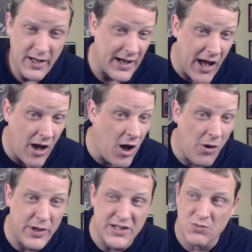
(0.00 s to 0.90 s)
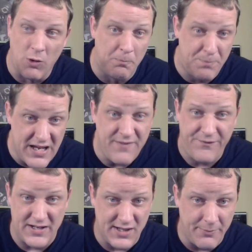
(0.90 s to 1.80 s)
And I always will
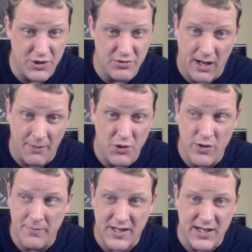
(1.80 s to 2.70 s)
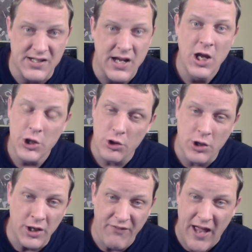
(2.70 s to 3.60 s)
beef at W W E because you
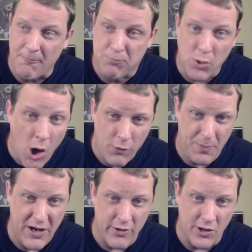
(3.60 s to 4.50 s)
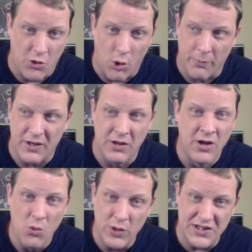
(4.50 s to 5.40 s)
could have had broke Baron Corbin
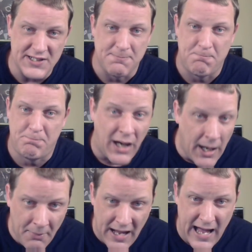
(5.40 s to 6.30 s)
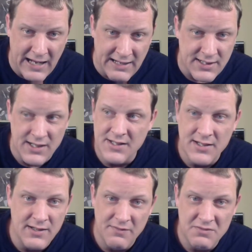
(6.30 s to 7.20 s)
with his bum ass
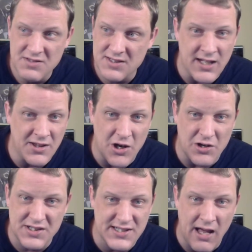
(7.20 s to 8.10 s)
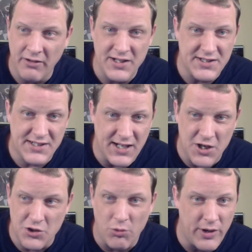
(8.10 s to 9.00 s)
sitting there selling his
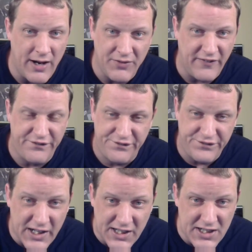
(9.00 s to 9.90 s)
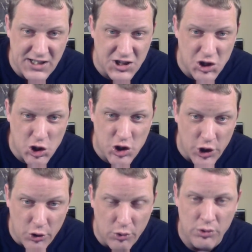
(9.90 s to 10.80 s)
kidney or doing whatever the fuck he needed to
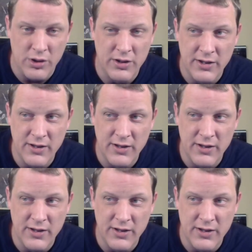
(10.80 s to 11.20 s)
do,